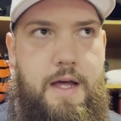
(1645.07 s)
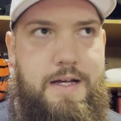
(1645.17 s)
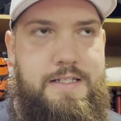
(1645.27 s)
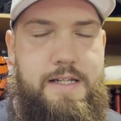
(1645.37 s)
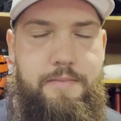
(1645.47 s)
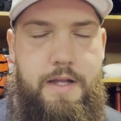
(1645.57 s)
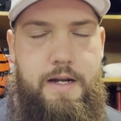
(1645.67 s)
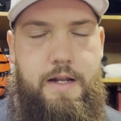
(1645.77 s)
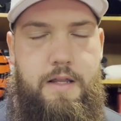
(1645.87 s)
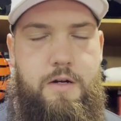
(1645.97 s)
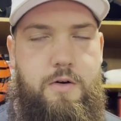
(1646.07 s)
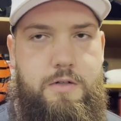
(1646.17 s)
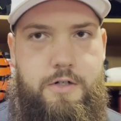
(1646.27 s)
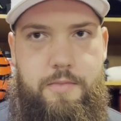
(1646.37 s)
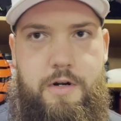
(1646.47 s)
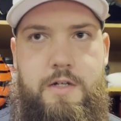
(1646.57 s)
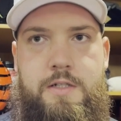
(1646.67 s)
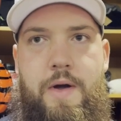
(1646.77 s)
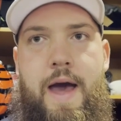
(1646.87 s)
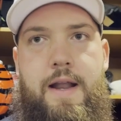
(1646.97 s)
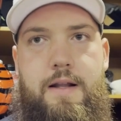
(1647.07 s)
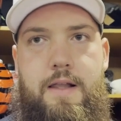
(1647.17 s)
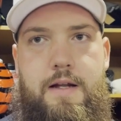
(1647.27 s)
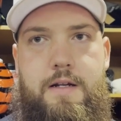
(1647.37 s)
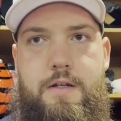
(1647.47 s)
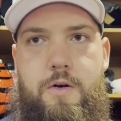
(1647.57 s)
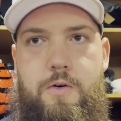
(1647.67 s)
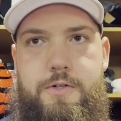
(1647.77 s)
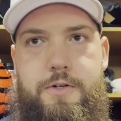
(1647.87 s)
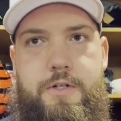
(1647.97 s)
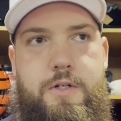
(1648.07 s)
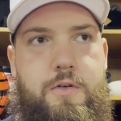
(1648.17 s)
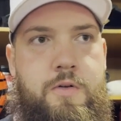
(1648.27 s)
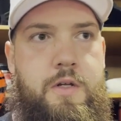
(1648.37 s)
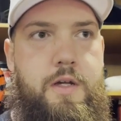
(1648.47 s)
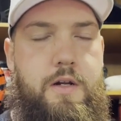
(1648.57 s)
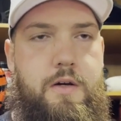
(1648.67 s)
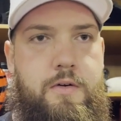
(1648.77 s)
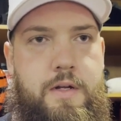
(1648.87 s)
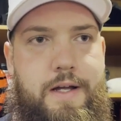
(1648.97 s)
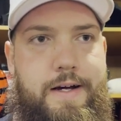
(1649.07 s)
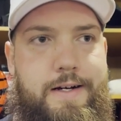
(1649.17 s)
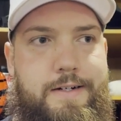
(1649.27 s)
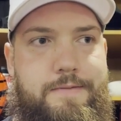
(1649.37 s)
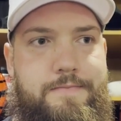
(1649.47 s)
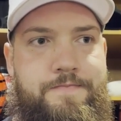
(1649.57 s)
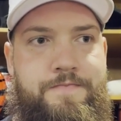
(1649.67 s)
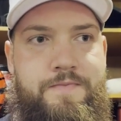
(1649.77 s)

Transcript: assimilated in the culture, but also added a lot to the culture, too. You know,